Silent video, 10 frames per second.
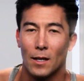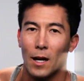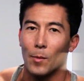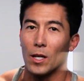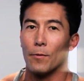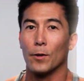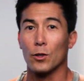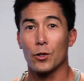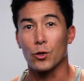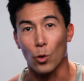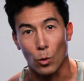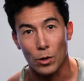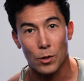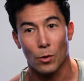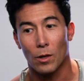I mean, if you're
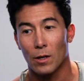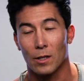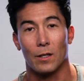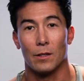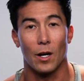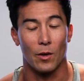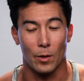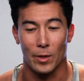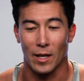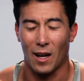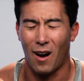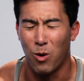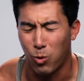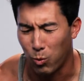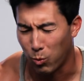sore, you'll know. You'll be like,
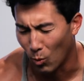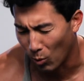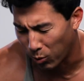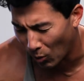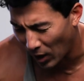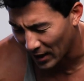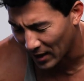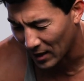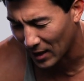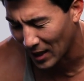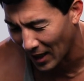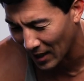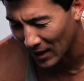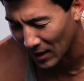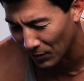oh, I can't
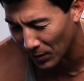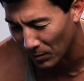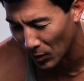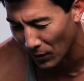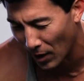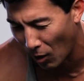even move at